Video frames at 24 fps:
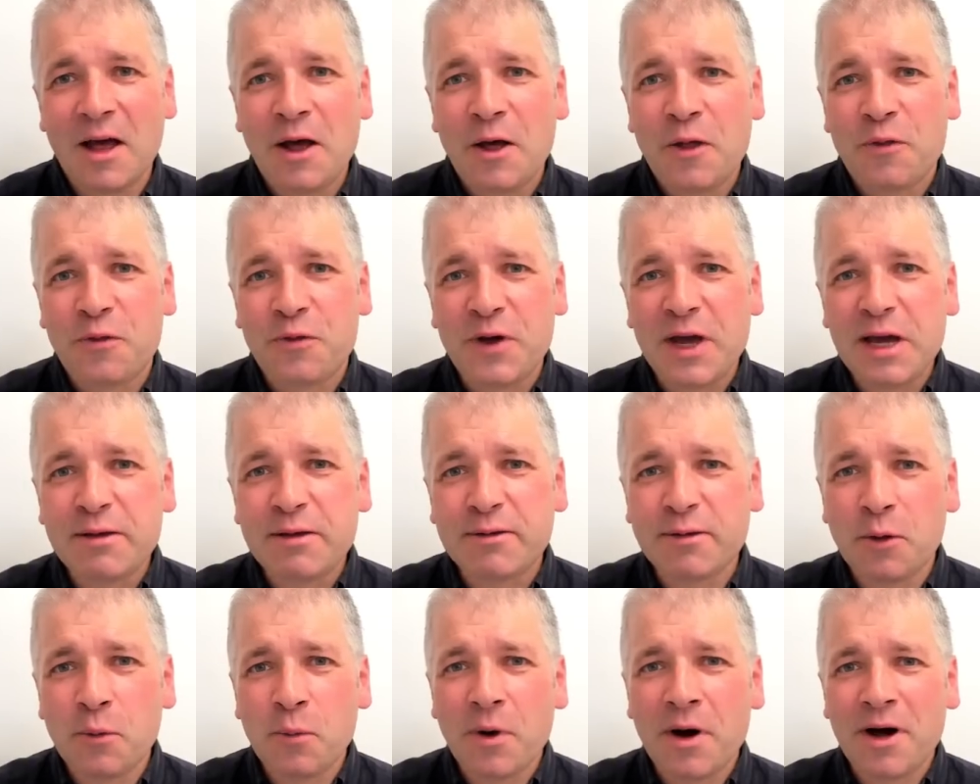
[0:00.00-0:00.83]
These
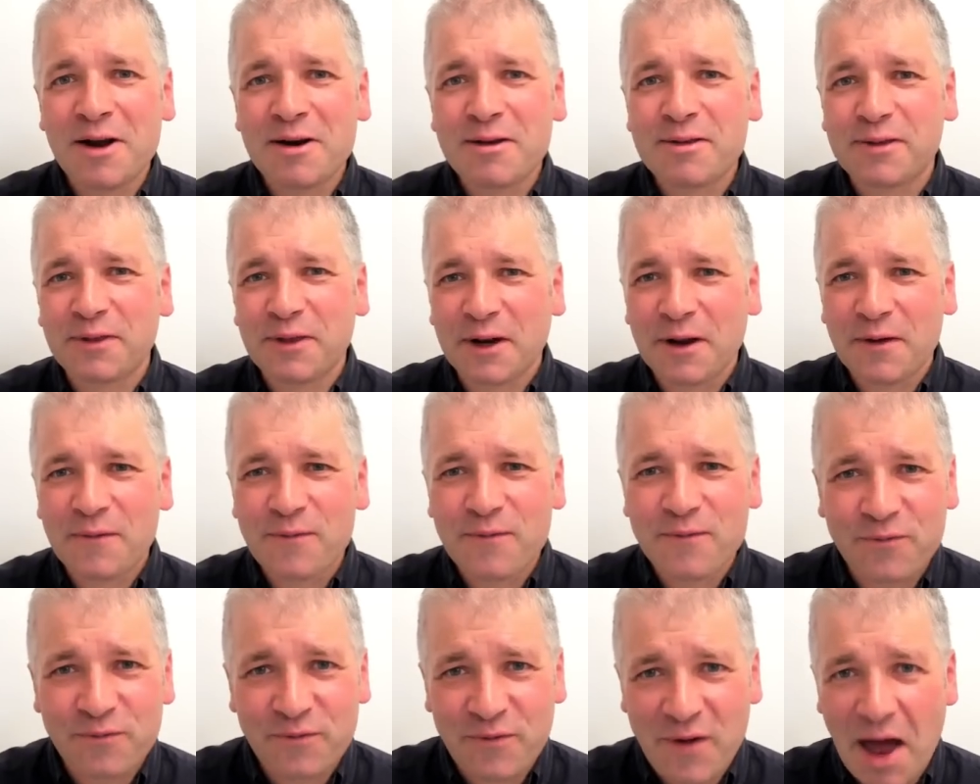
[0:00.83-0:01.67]
are words that are
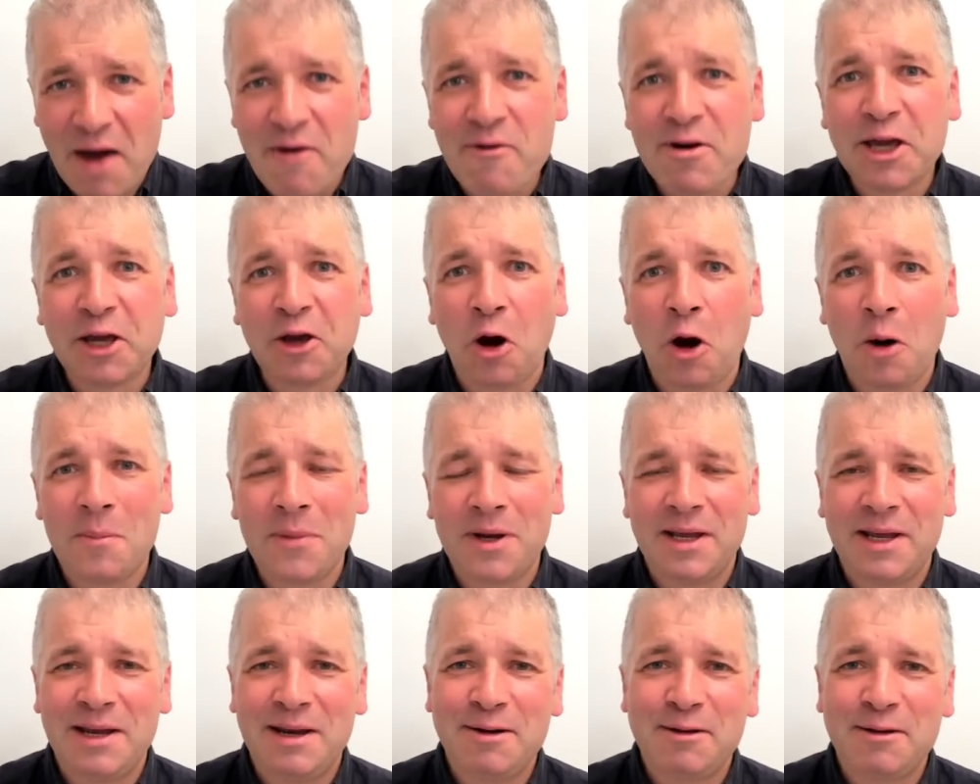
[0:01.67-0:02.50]
very common
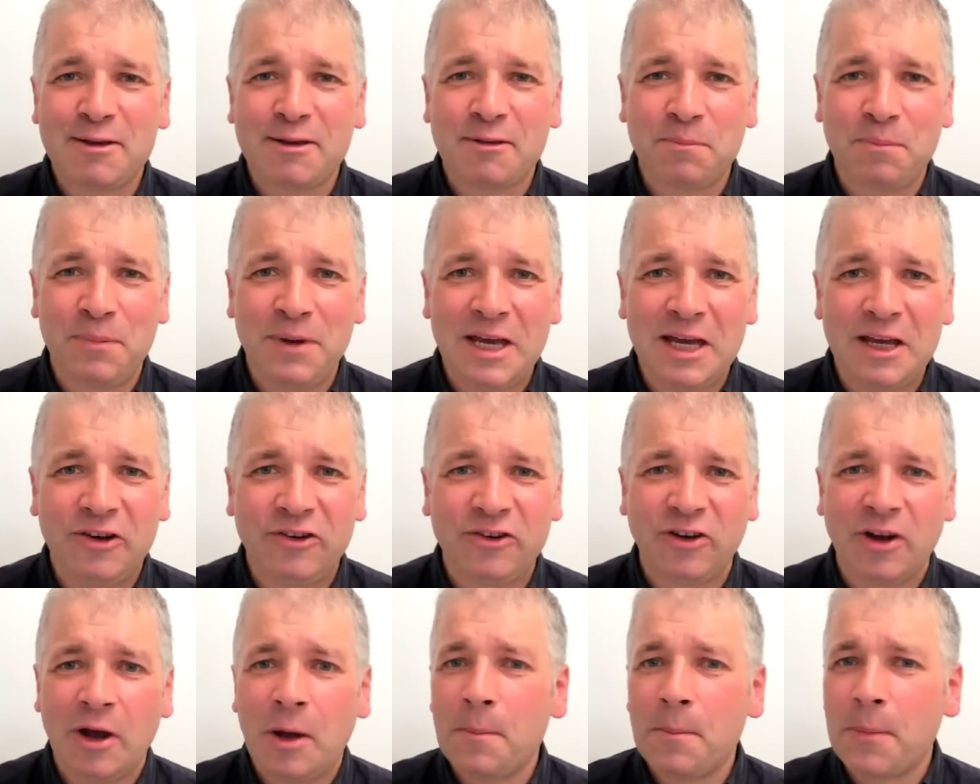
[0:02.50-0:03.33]
in
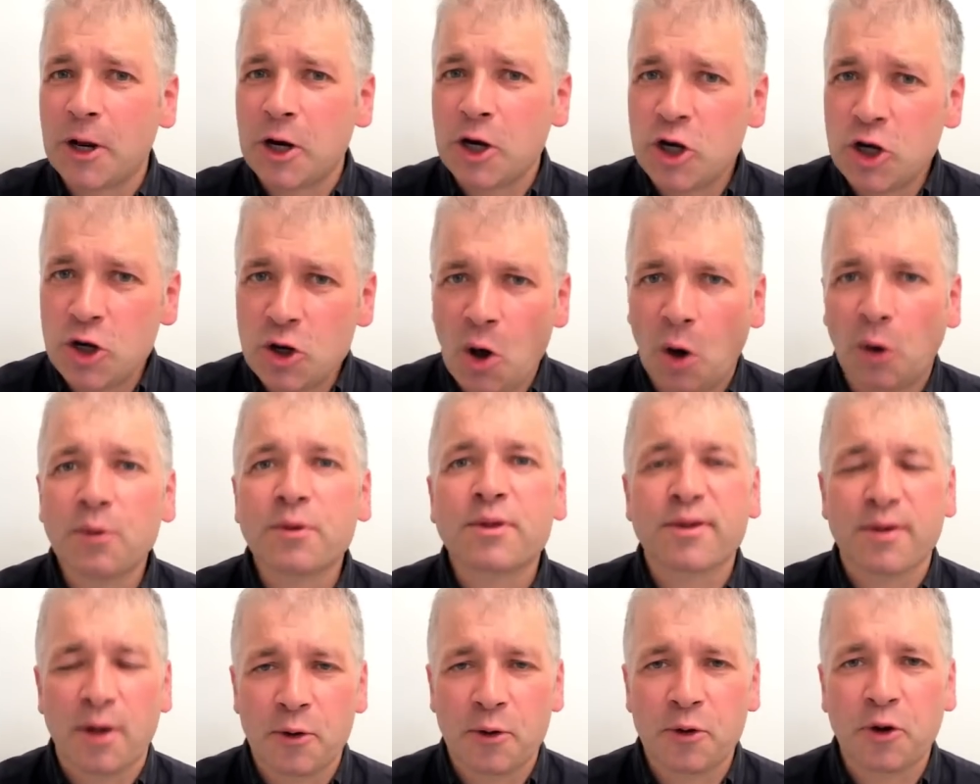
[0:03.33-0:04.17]
speech, but not
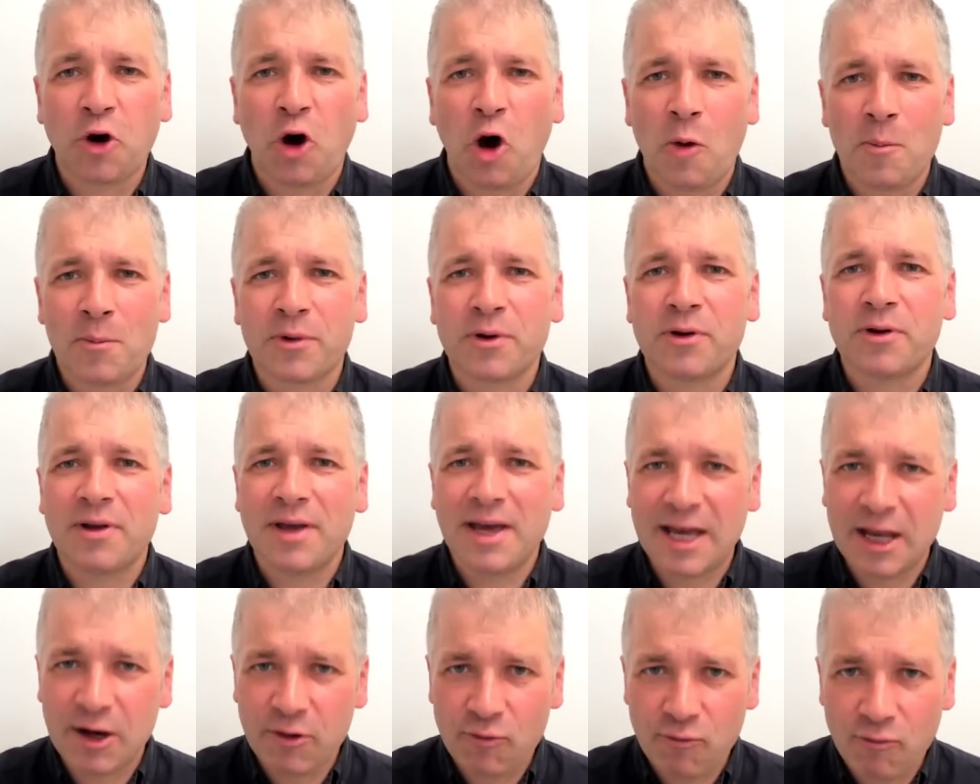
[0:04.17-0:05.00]
so common
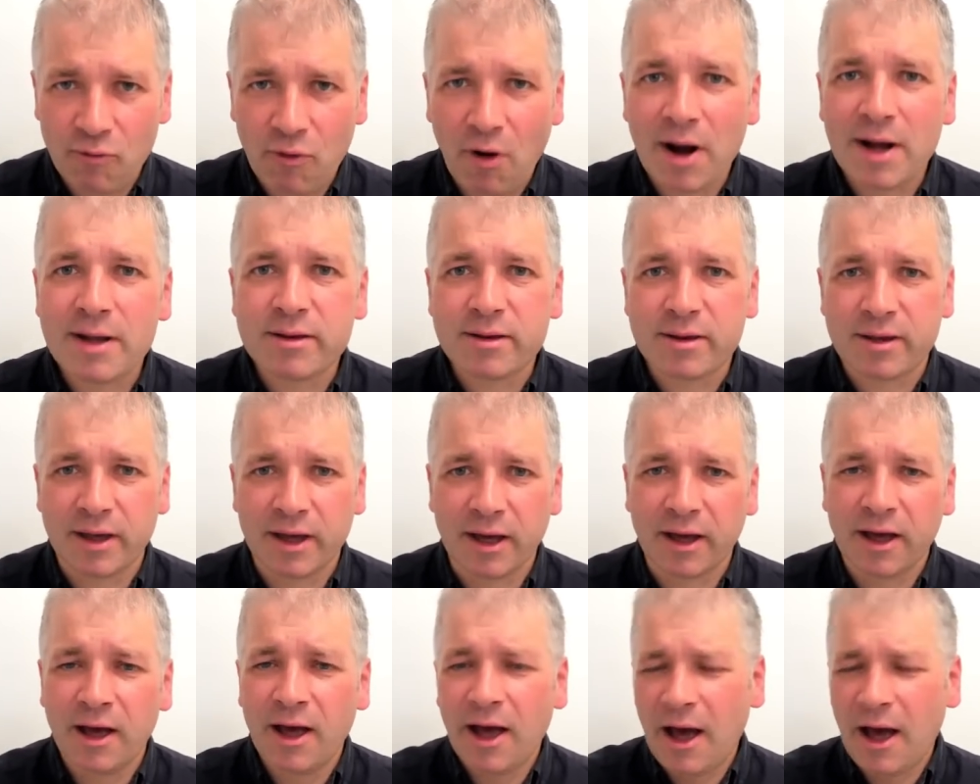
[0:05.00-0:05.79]
in writing.